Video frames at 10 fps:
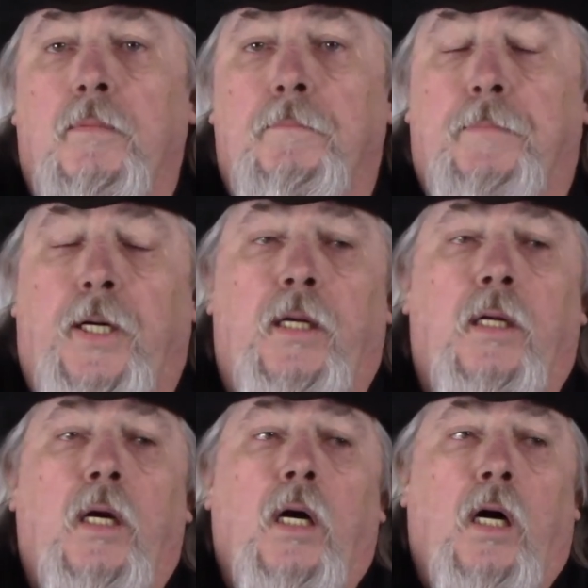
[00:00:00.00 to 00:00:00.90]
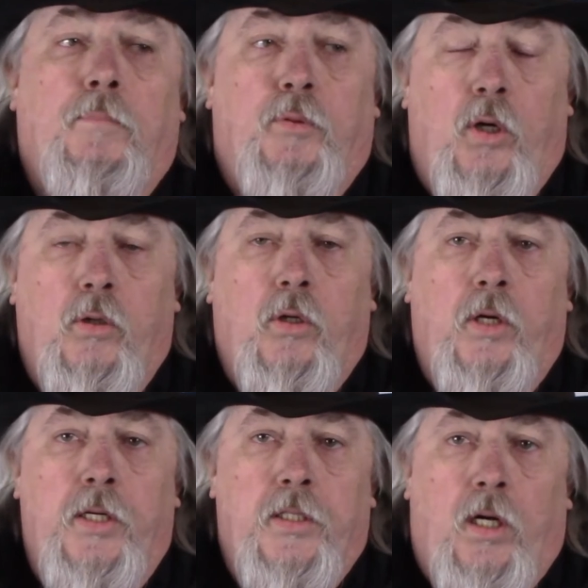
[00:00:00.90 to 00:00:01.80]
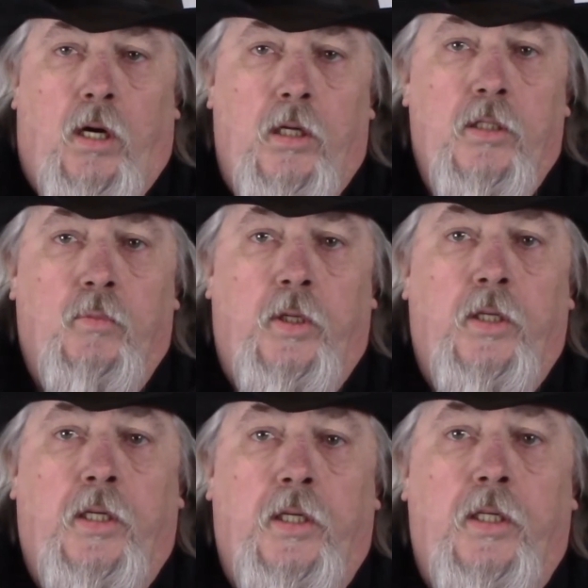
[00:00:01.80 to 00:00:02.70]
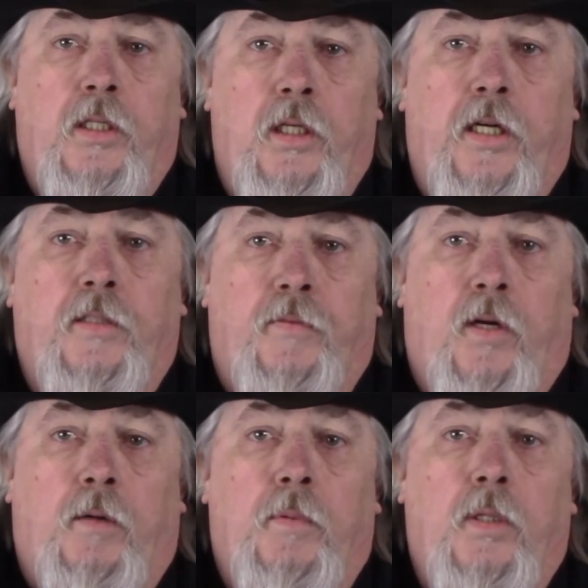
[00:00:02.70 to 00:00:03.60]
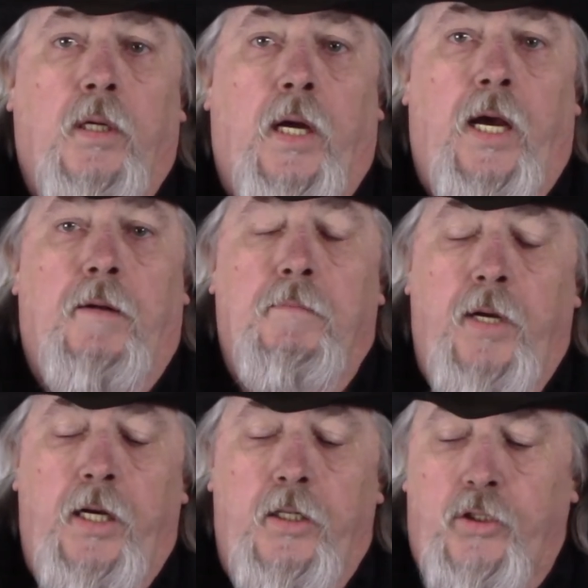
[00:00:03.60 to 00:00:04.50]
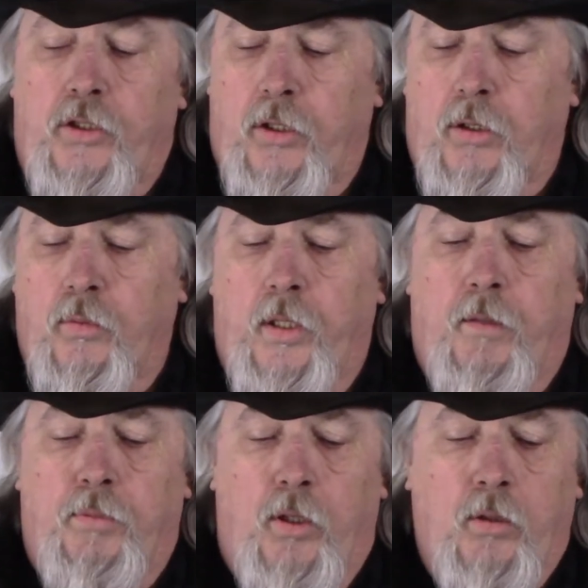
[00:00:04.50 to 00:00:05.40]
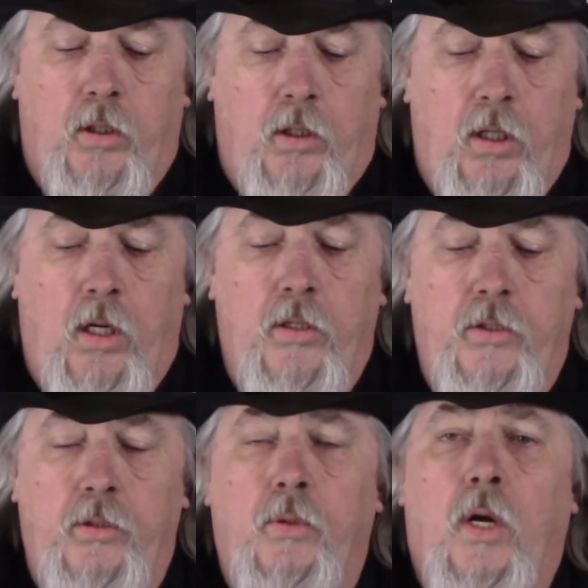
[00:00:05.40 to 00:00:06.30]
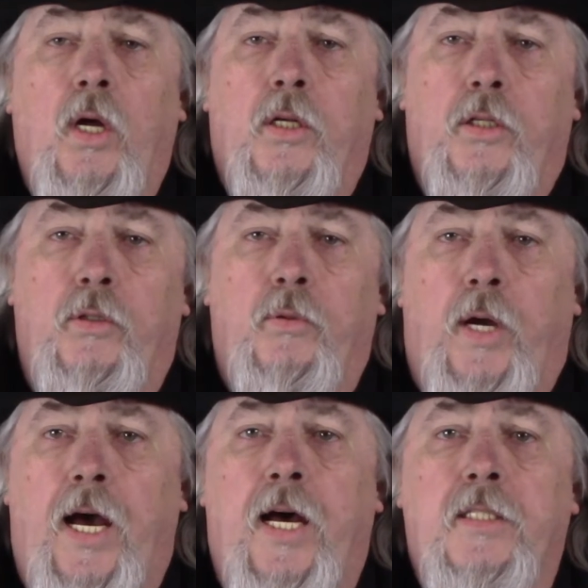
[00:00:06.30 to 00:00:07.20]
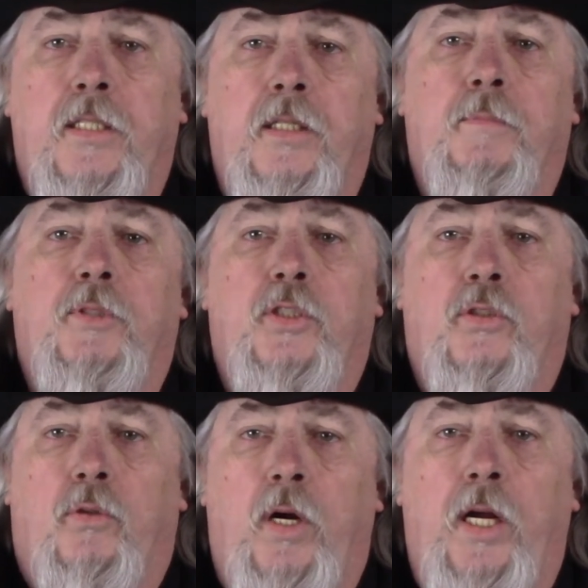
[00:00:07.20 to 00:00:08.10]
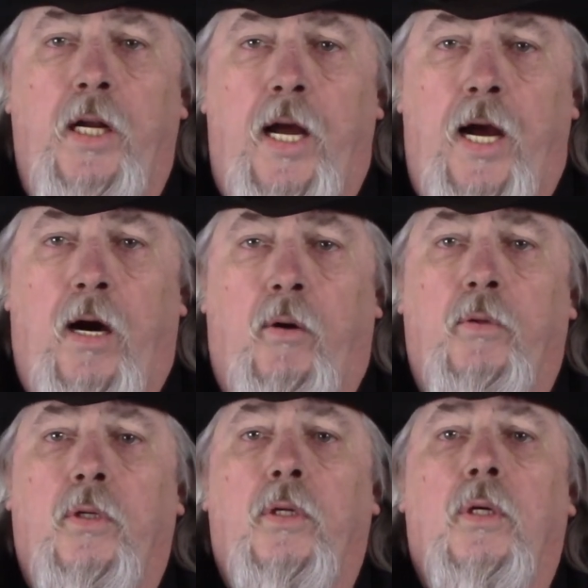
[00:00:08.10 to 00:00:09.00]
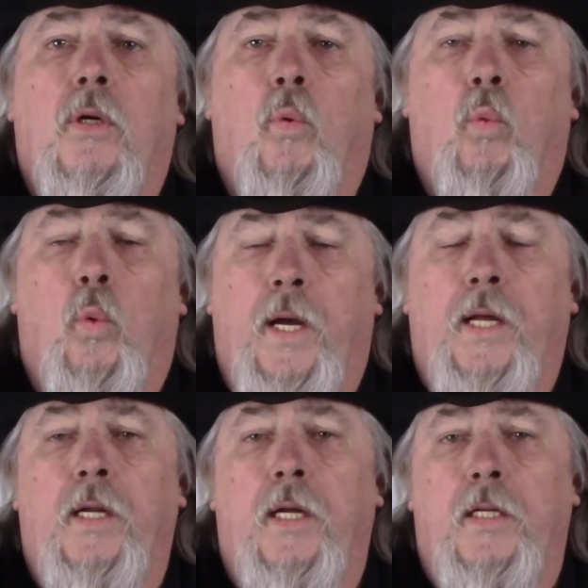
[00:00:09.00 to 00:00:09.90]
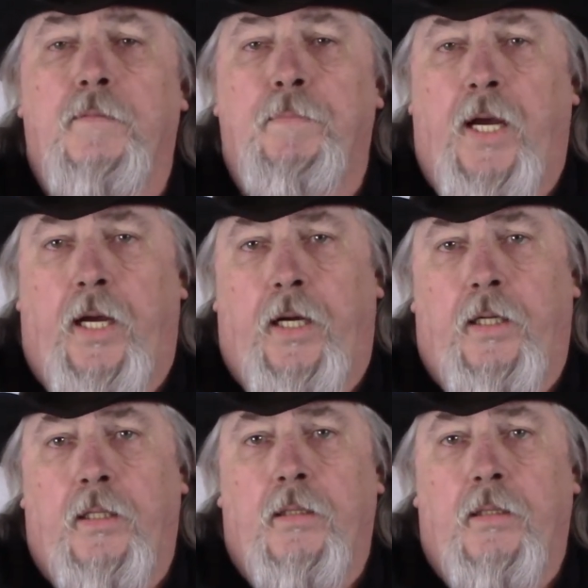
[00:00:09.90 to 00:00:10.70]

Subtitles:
But a broker is the hardest one to collect from. And make sure when a broker calls you, you ask them straight out, when is pay?